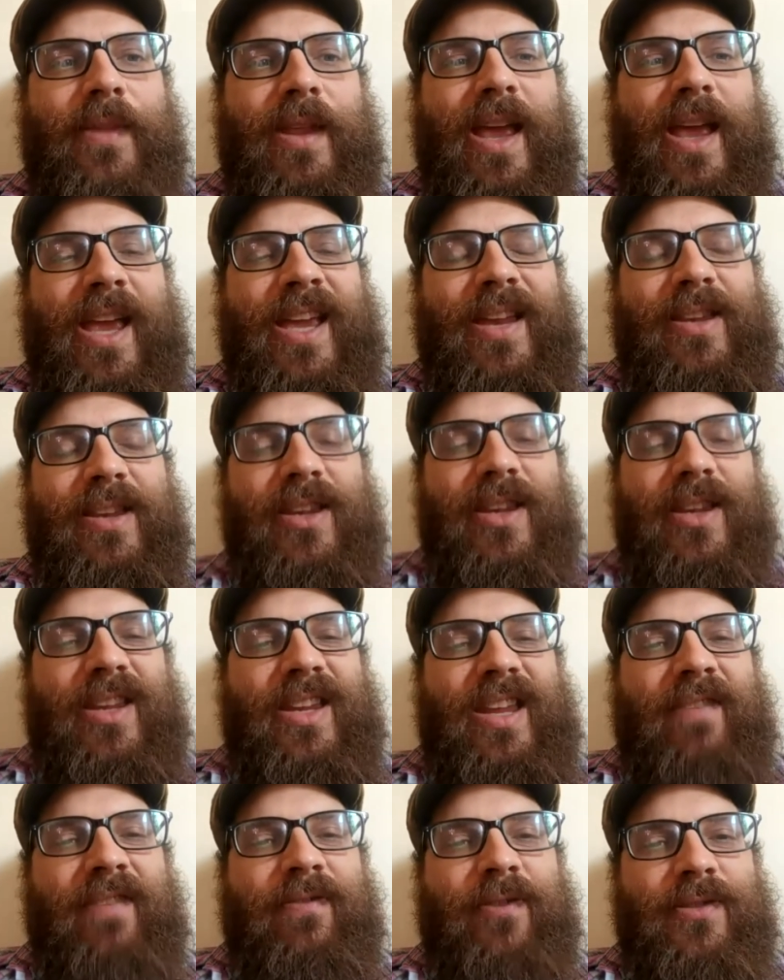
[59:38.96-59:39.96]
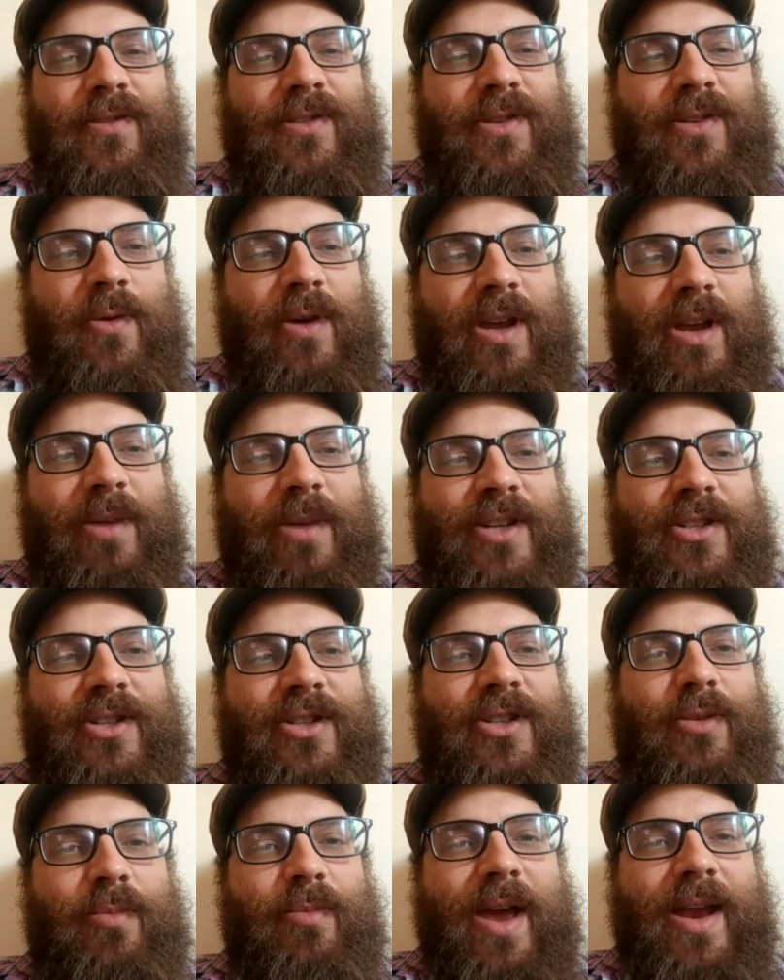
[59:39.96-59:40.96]
it, if you're
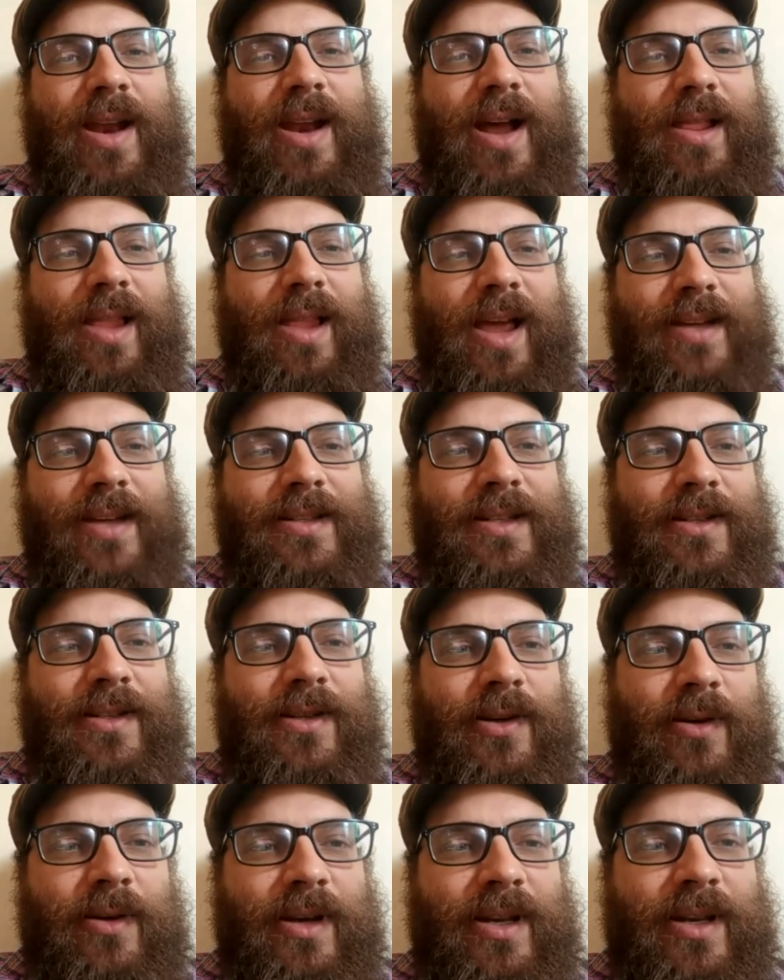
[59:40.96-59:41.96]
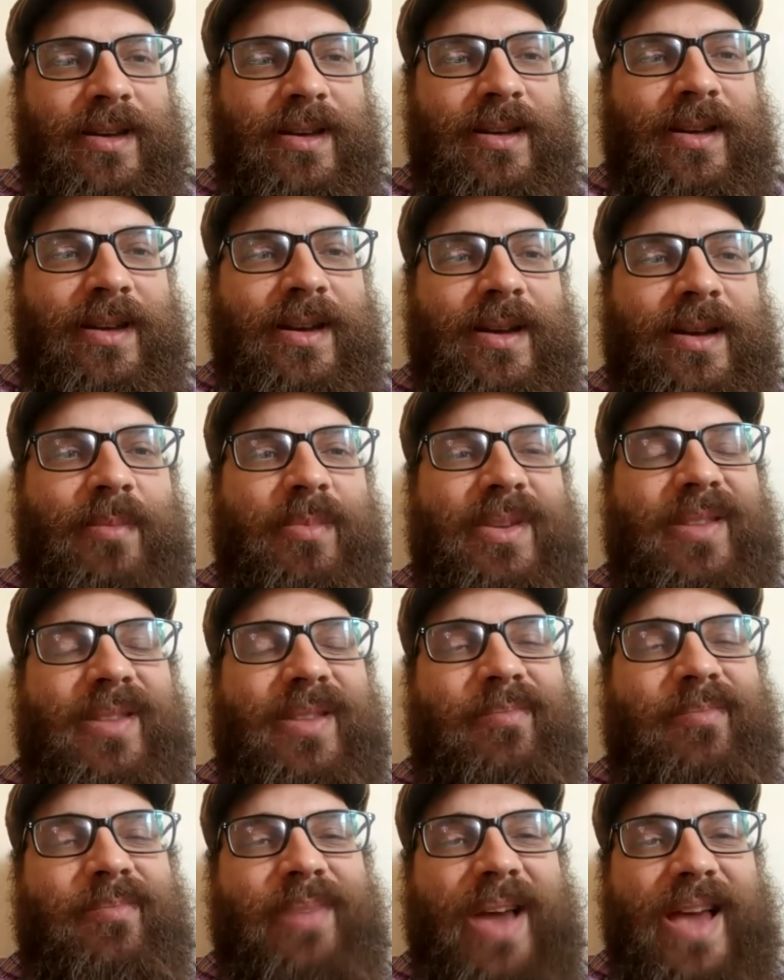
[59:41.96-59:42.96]
squeamish, you may not like to do it, but
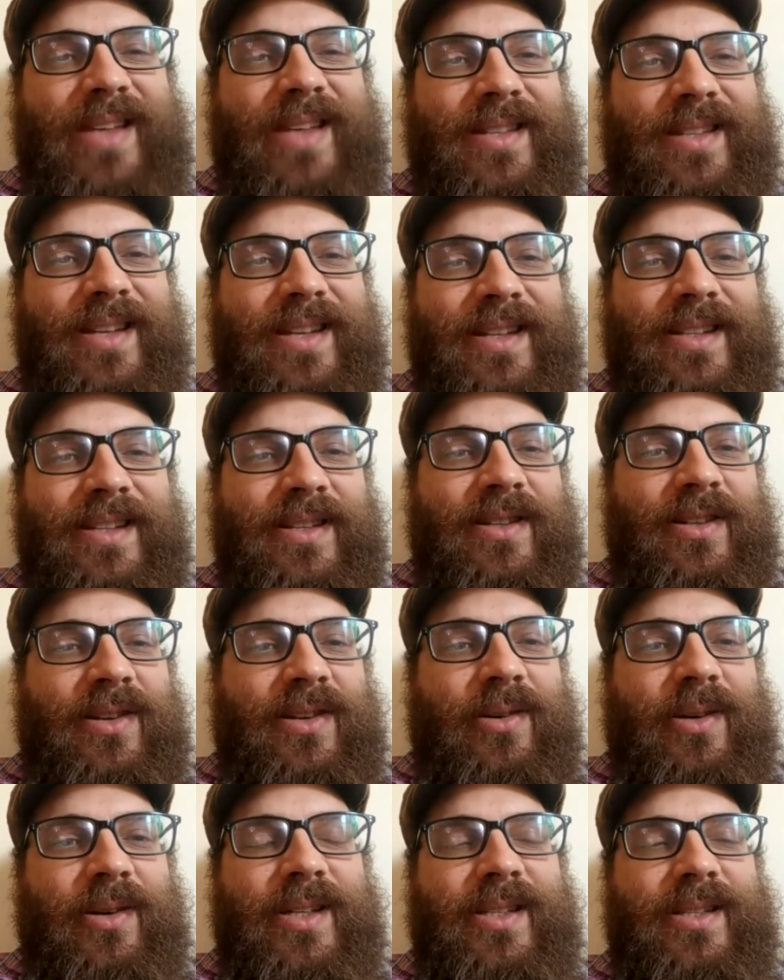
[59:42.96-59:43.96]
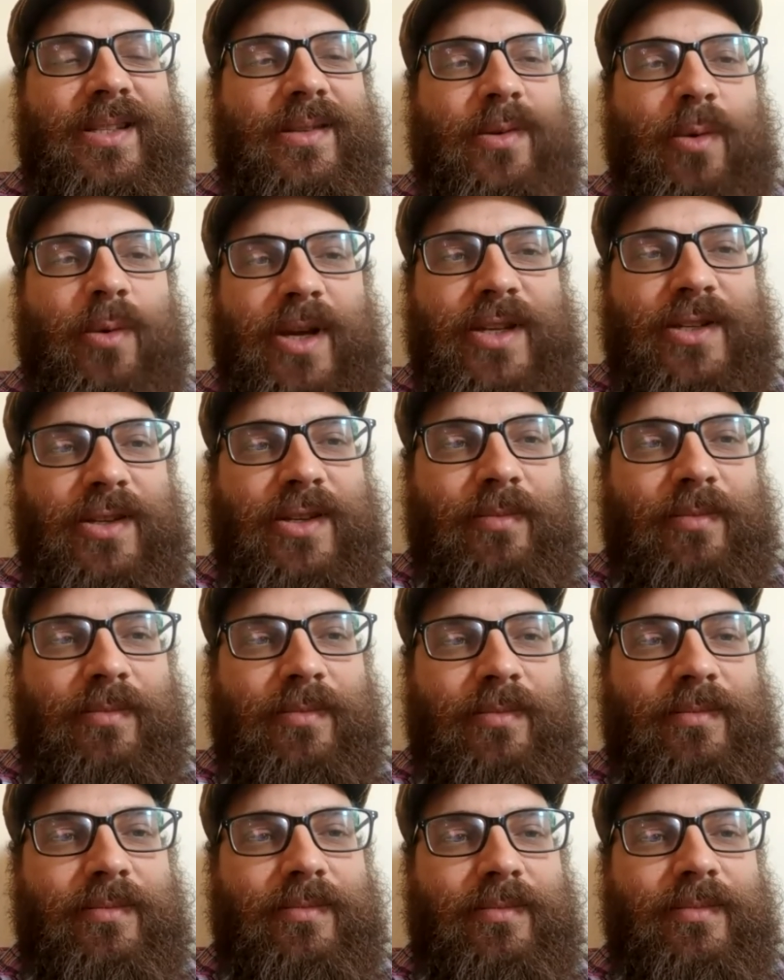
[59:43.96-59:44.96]
the best thing to do is squish
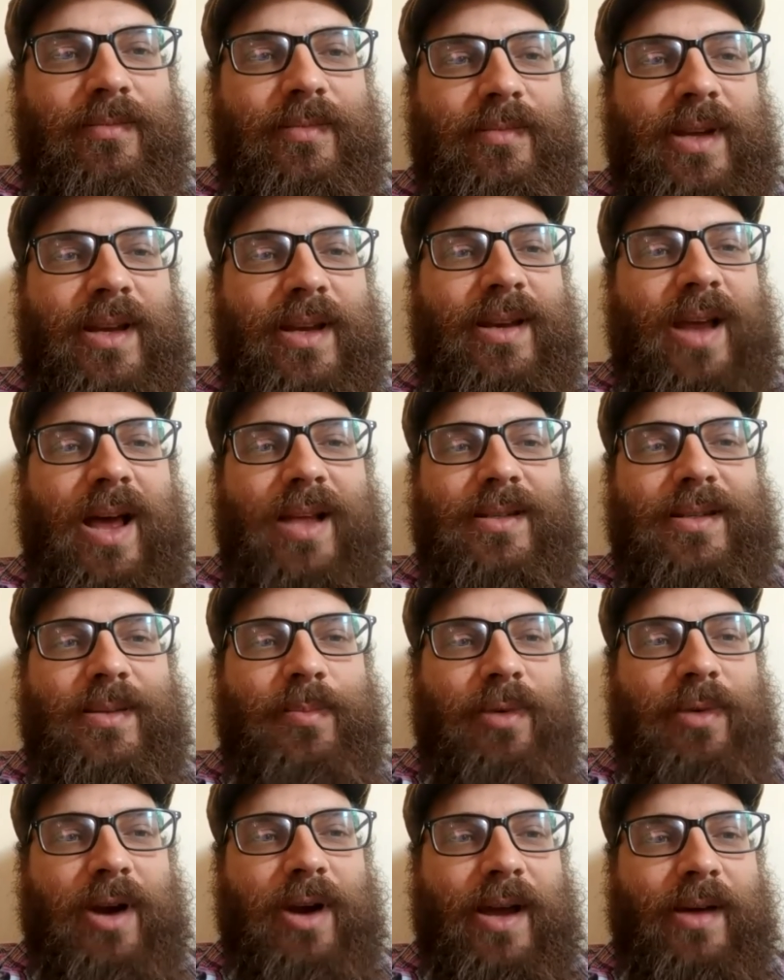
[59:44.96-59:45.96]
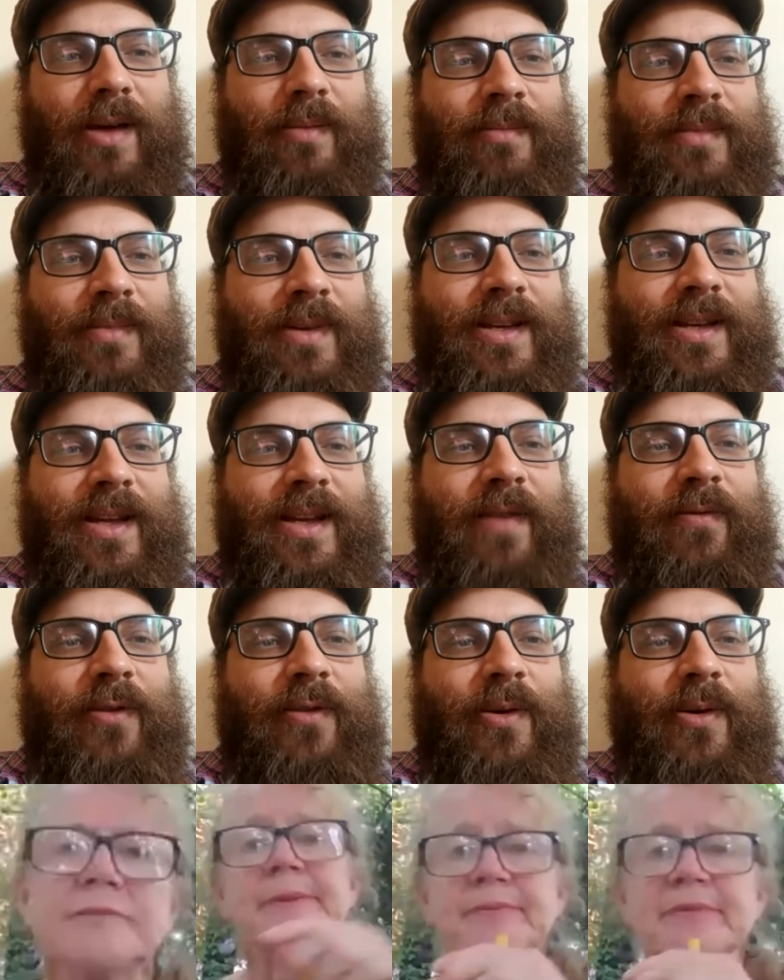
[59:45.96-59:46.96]
them, not spray them. If you
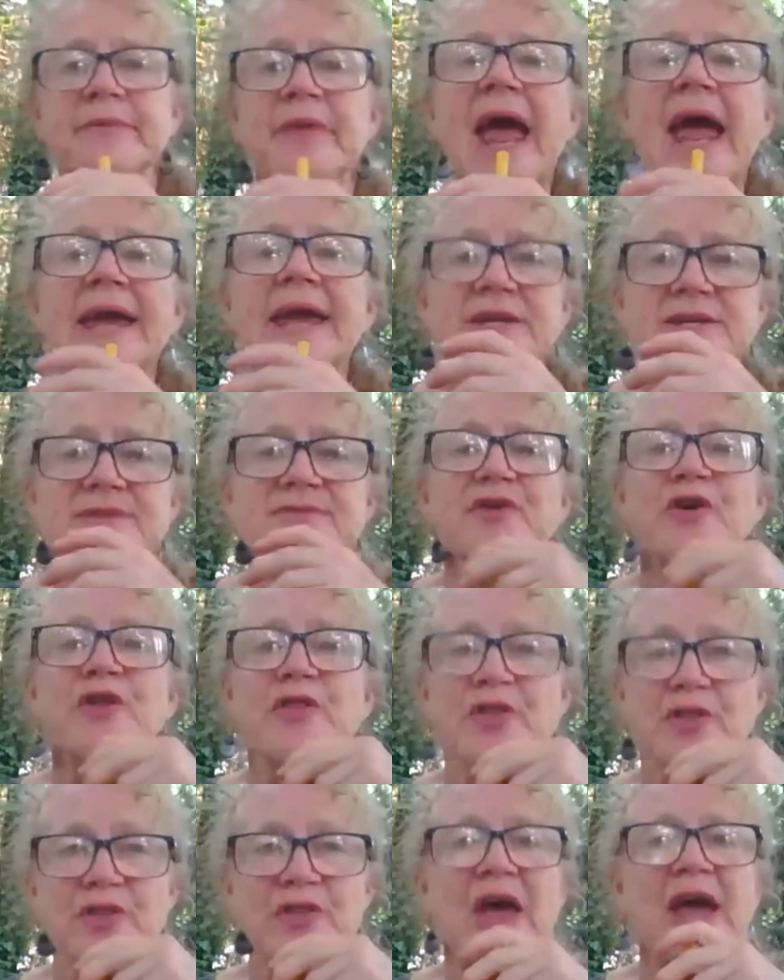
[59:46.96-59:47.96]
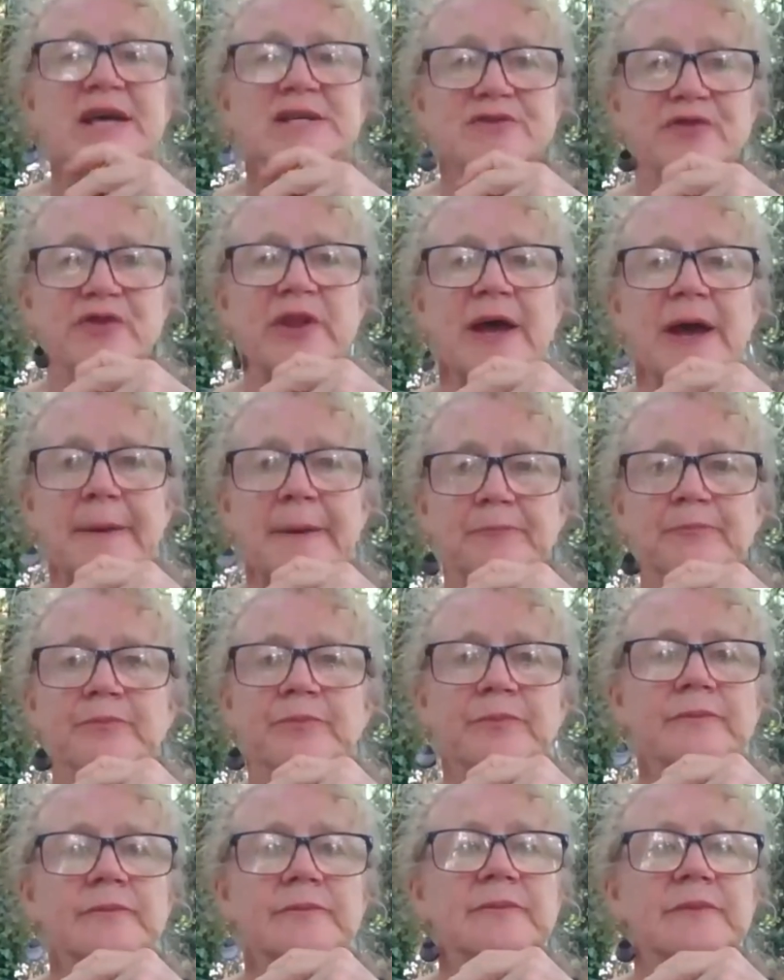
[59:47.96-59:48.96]
can, if you can collect them,
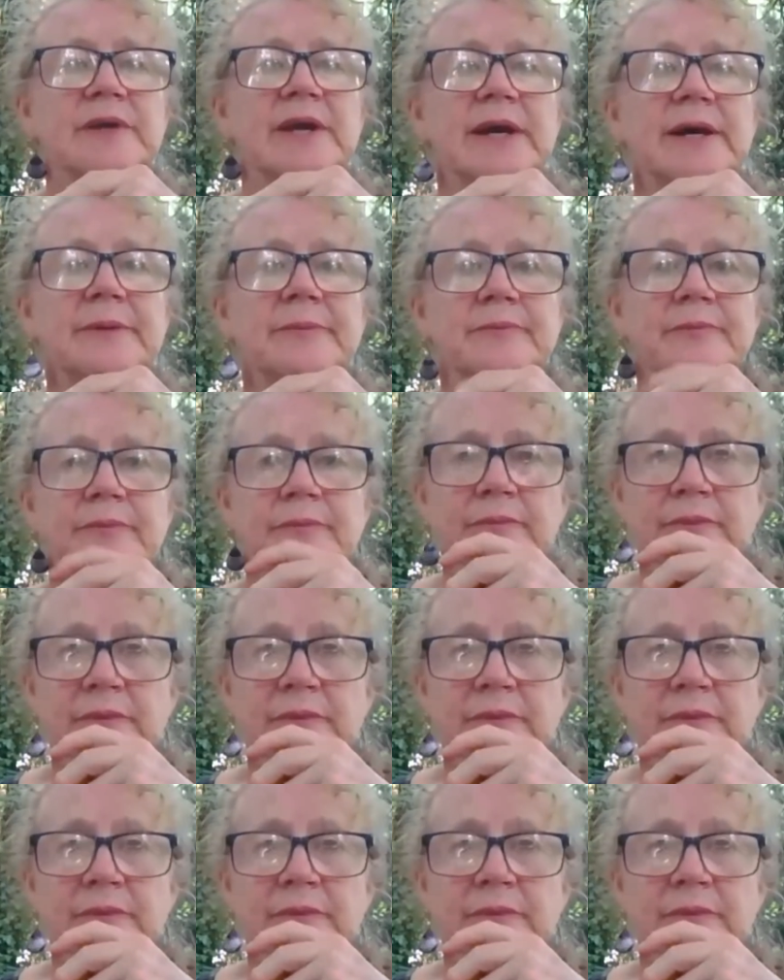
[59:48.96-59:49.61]
yeah. Put them.